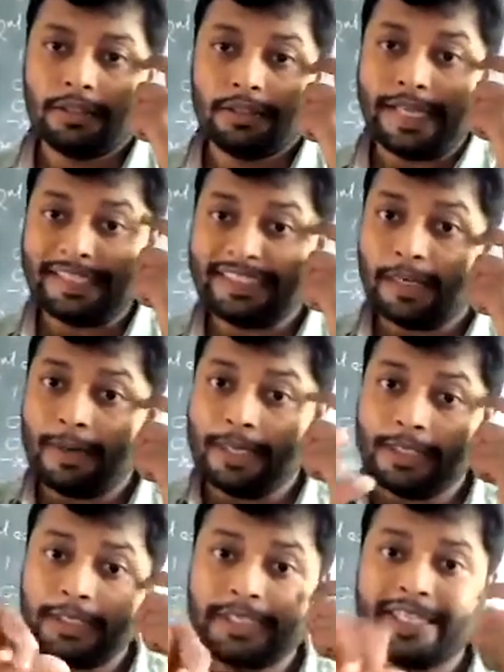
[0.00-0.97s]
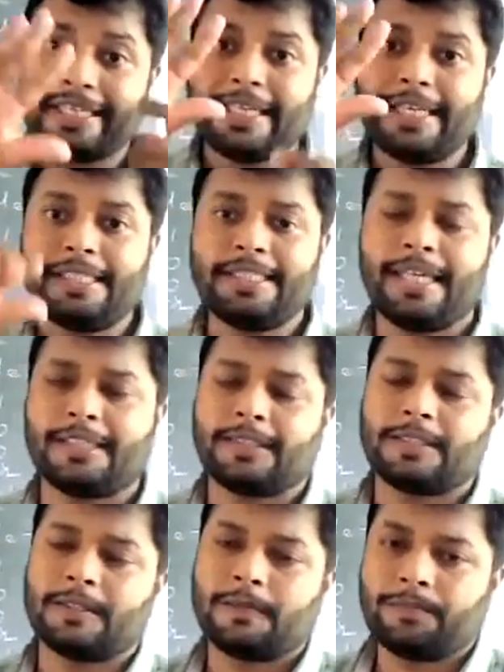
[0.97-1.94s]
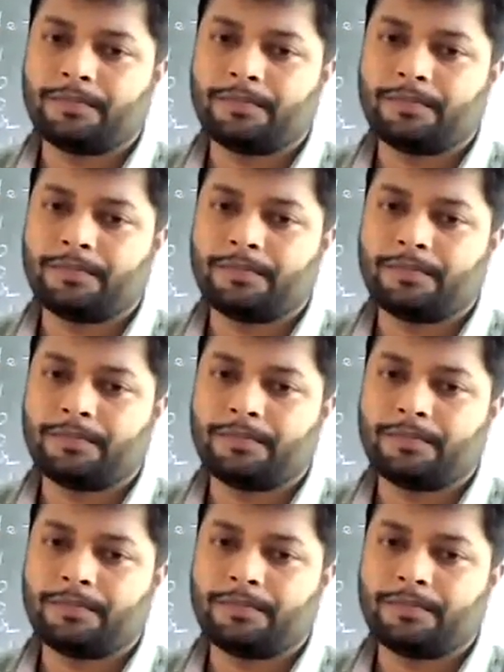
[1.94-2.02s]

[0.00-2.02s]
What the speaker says: the stability decreases.